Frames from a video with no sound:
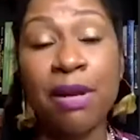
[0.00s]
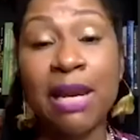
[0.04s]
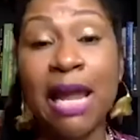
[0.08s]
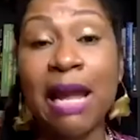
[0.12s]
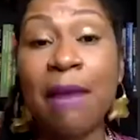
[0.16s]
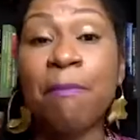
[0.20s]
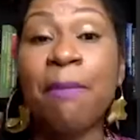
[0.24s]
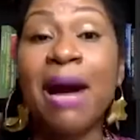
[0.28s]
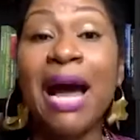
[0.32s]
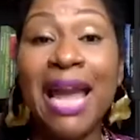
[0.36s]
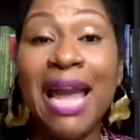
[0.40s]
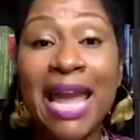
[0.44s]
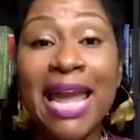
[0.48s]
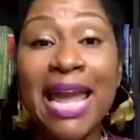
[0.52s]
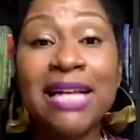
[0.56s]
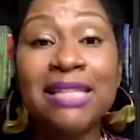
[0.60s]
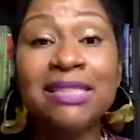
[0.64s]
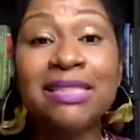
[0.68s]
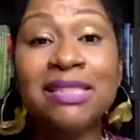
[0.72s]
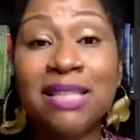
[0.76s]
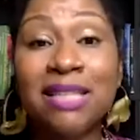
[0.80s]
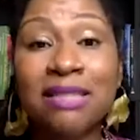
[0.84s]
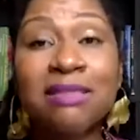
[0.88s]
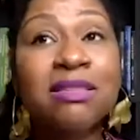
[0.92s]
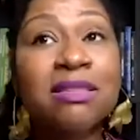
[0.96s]
Like my
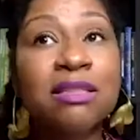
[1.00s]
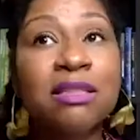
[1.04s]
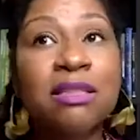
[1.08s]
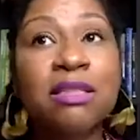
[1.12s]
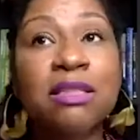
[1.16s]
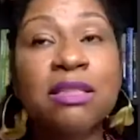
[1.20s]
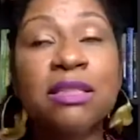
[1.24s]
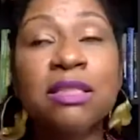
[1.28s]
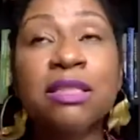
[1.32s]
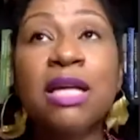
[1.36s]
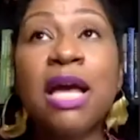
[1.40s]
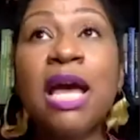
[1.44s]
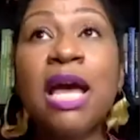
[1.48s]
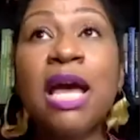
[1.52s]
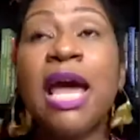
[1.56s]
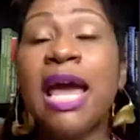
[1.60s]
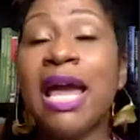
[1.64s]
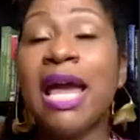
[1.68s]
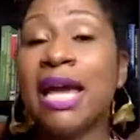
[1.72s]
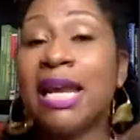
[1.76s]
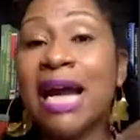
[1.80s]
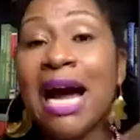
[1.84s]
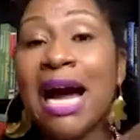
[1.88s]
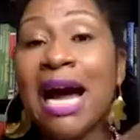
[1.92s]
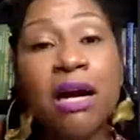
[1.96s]
ancestors
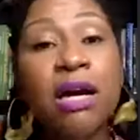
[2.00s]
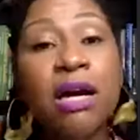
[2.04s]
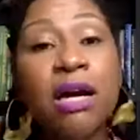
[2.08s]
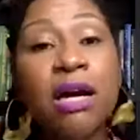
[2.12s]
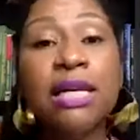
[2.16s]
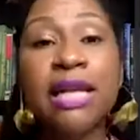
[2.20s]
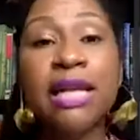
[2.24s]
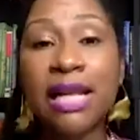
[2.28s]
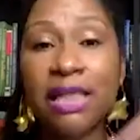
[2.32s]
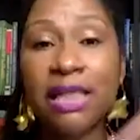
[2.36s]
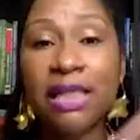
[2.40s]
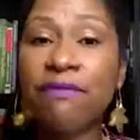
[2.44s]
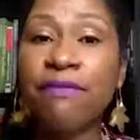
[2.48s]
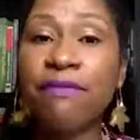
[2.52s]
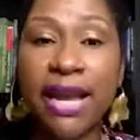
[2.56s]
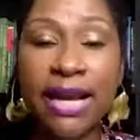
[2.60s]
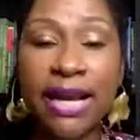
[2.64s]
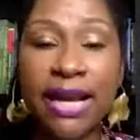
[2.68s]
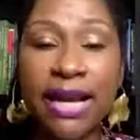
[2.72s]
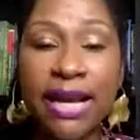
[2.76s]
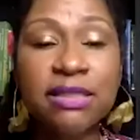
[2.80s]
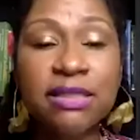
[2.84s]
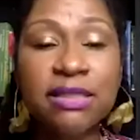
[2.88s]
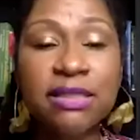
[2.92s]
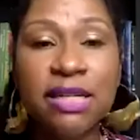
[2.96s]
and our collective
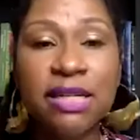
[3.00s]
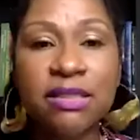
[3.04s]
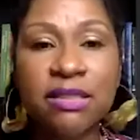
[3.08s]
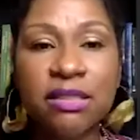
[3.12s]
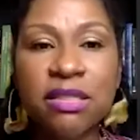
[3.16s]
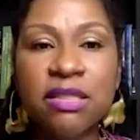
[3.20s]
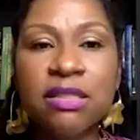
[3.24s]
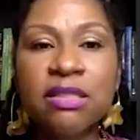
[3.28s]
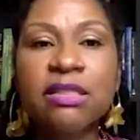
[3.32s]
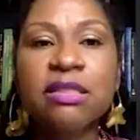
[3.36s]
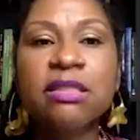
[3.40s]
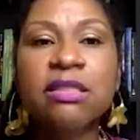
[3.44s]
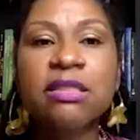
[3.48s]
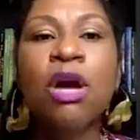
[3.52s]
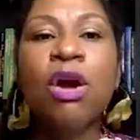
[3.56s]
ancestors